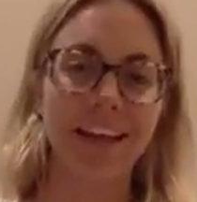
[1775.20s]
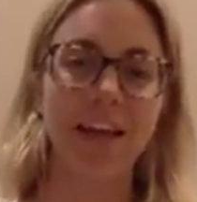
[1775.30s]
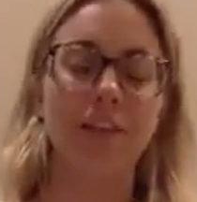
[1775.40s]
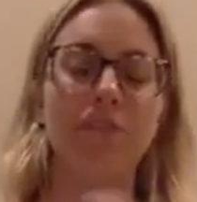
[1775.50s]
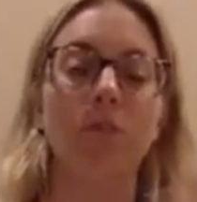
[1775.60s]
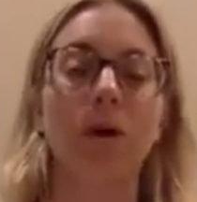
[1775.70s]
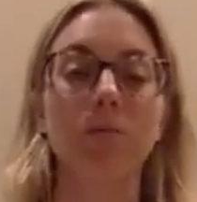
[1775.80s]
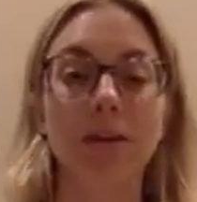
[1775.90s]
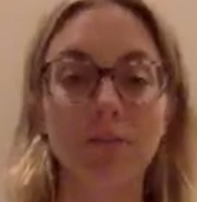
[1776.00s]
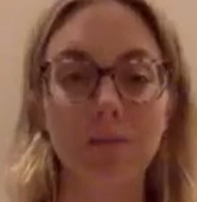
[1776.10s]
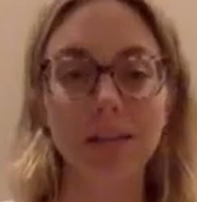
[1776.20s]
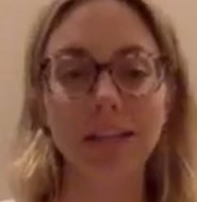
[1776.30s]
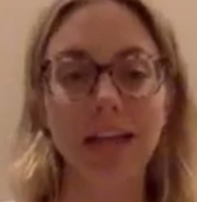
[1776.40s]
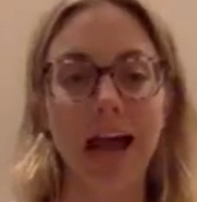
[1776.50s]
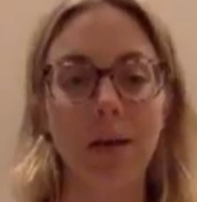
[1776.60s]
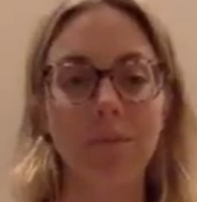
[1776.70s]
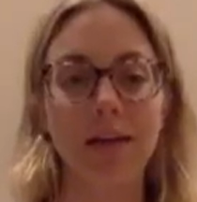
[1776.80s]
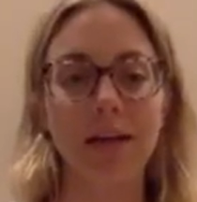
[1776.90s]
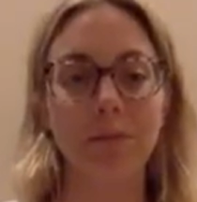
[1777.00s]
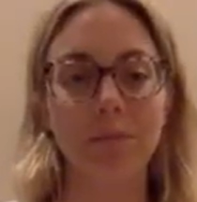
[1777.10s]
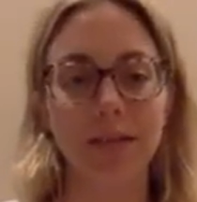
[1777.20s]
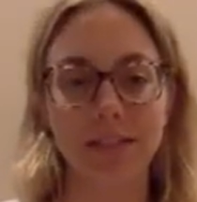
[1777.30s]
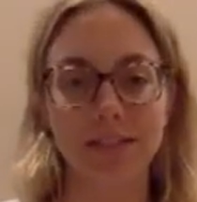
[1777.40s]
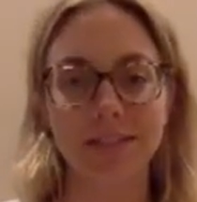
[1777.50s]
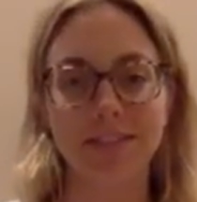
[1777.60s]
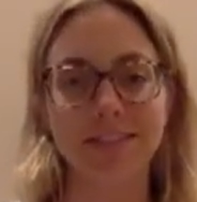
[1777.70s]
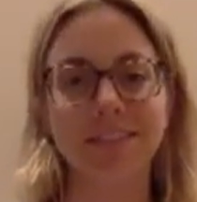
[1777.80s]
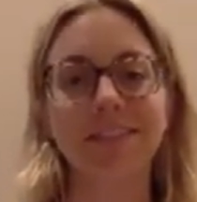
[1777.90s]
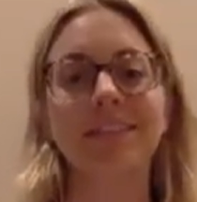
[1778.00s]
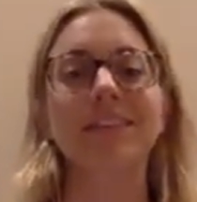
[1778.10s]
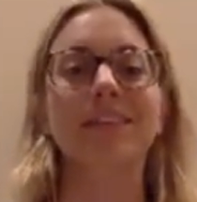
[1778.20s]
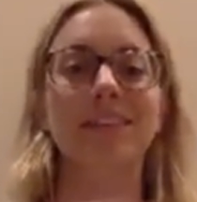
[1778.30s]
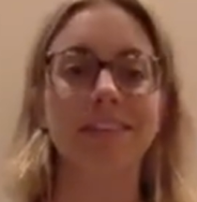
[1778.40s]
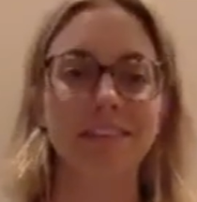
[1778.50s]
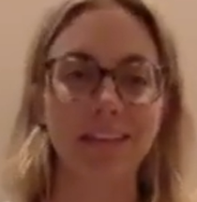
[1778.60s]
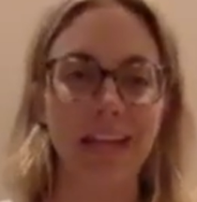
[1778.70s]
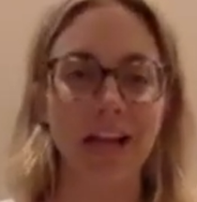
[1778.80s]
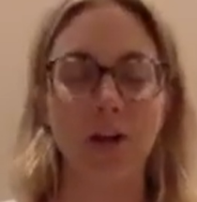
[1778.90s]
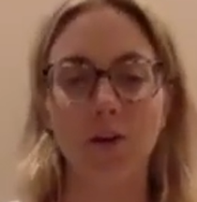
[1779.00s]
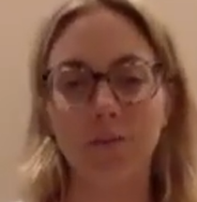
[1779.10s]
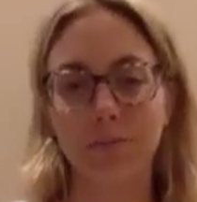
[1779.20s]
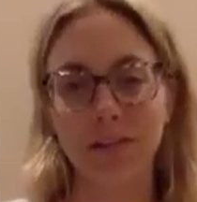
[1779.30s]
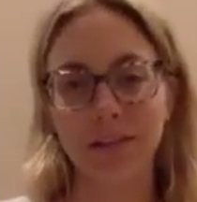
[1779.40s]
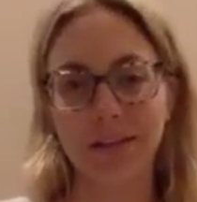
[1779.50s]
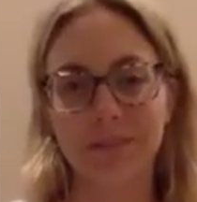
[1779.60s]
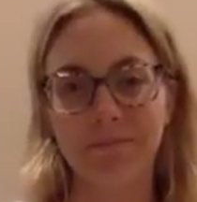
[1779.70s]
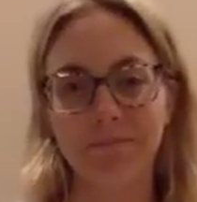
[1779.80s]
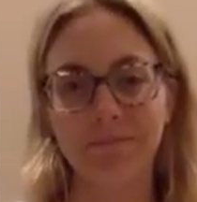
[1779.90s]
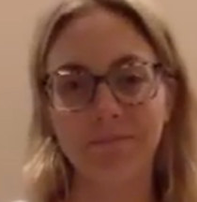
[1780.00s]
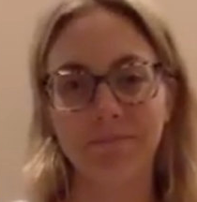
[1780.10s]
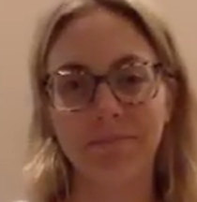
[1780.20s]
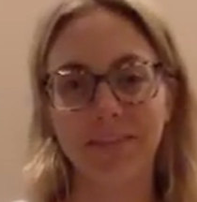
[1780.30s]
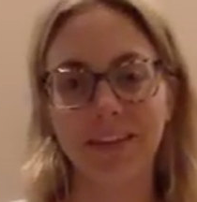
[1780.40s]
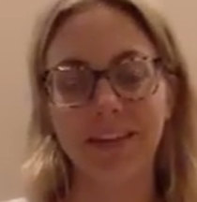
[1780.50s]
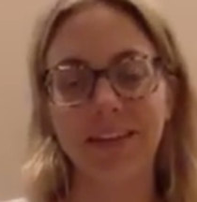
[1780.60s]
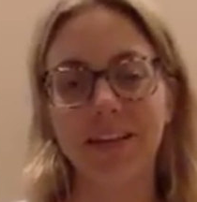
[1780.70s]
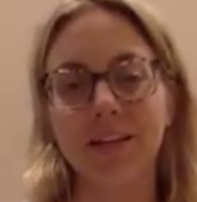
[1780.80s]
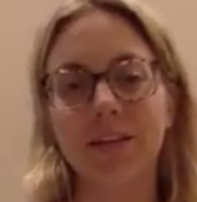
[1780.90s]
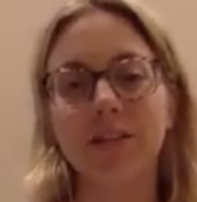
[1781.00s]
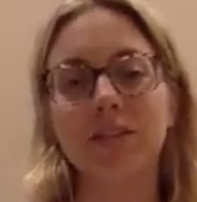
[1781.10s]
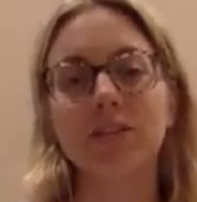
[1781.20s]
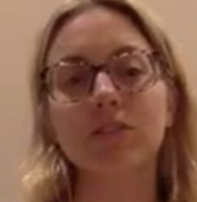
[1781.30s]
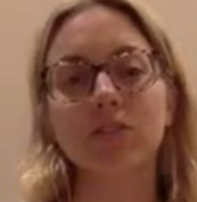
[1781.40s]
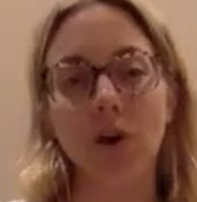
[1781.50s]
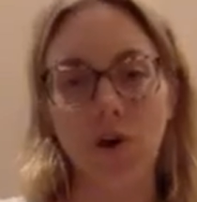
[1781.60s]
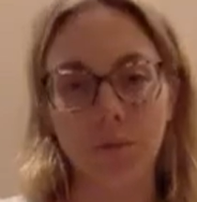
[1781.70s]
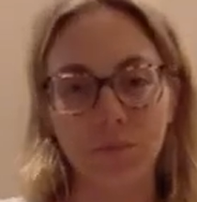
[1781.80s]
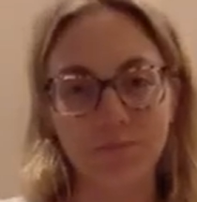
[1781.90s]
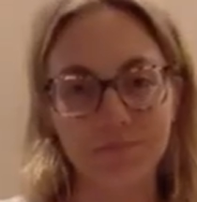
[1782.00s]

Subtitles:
If you want to be completely happy and at peace, let go completely. So,